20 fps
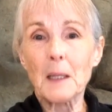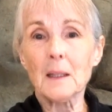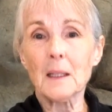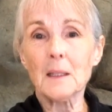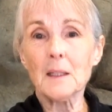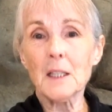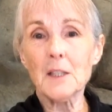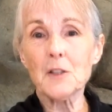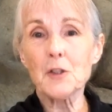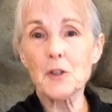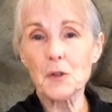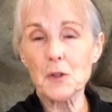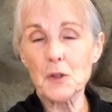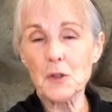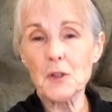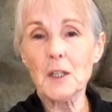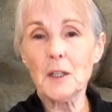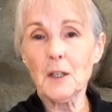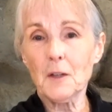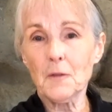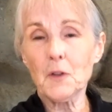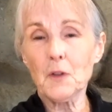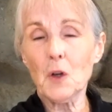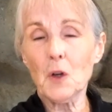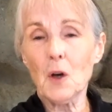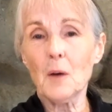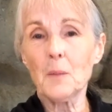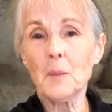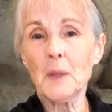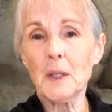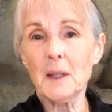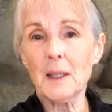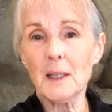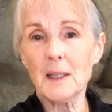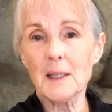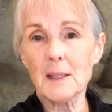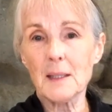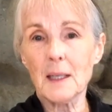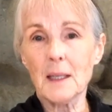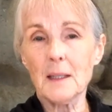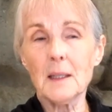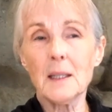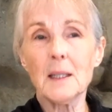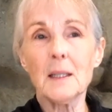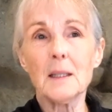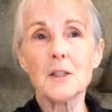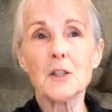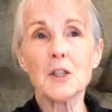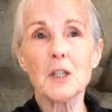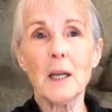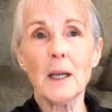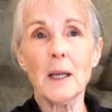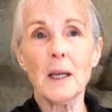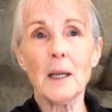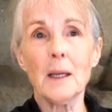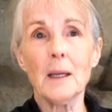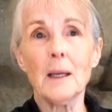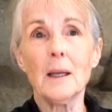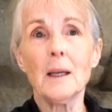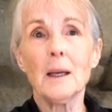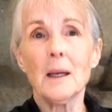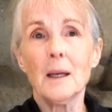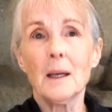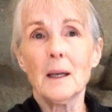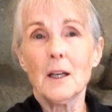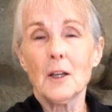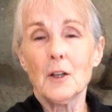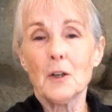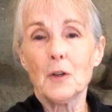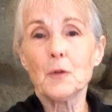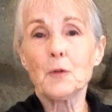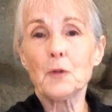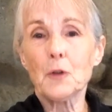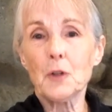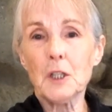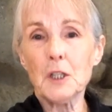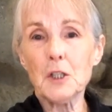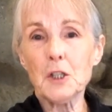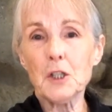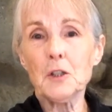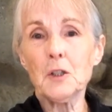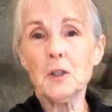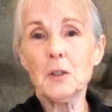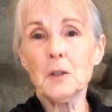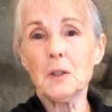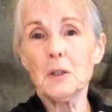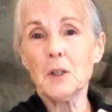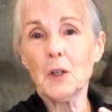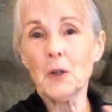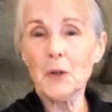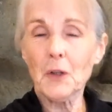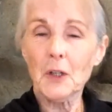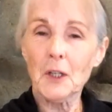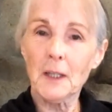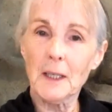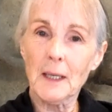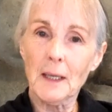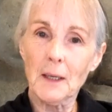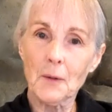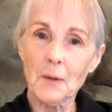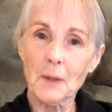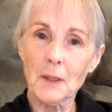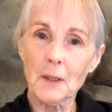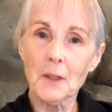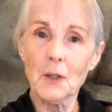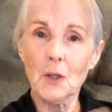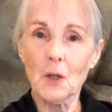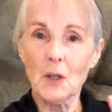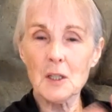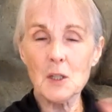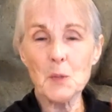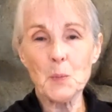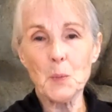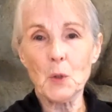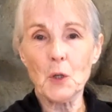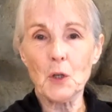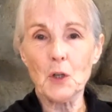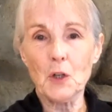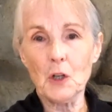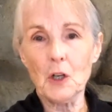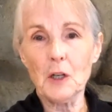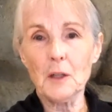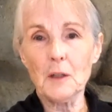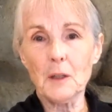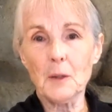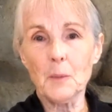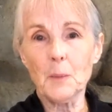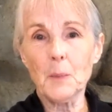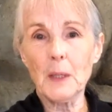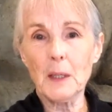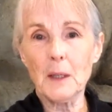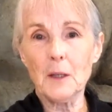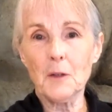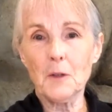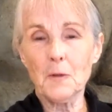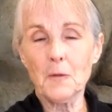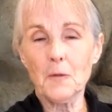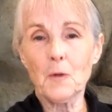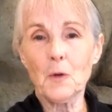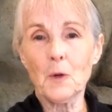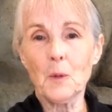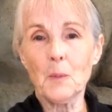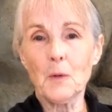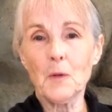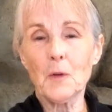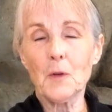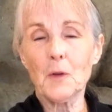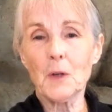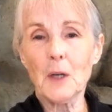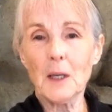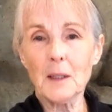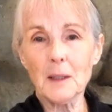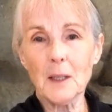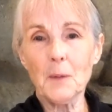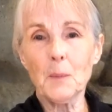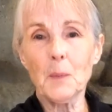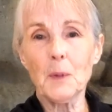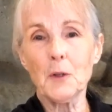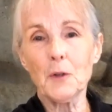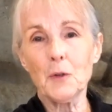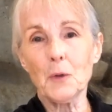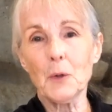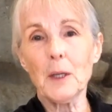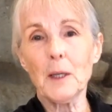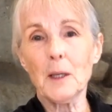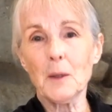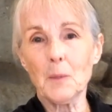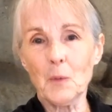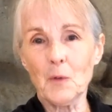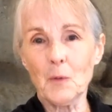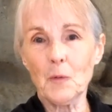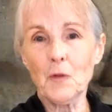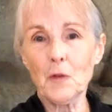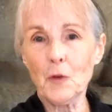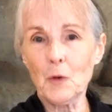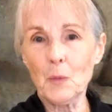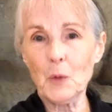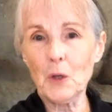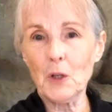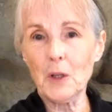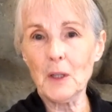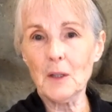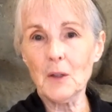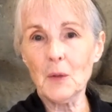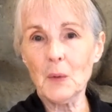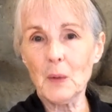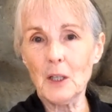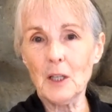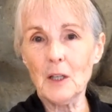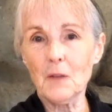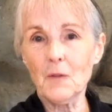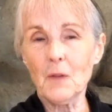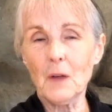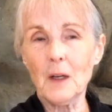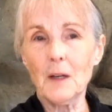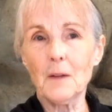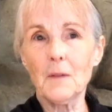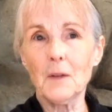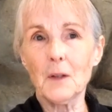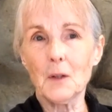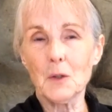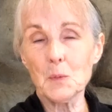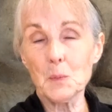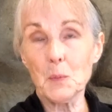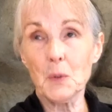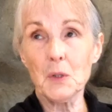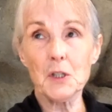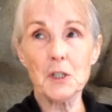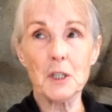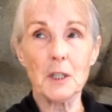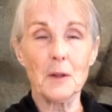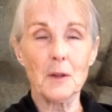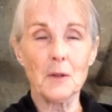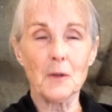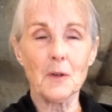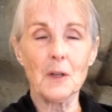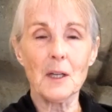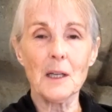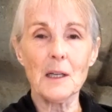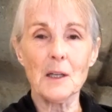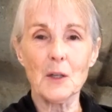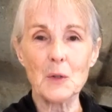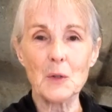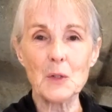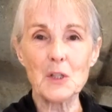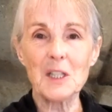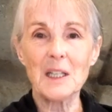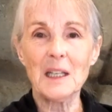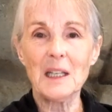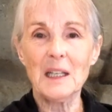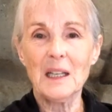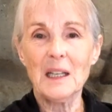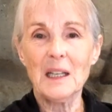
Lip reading: the teachers that have taught me this. I teach a traditional Okinawan non-sport, non-competitive form of karate. Been doing it for more than 25 years, pushing 30 years.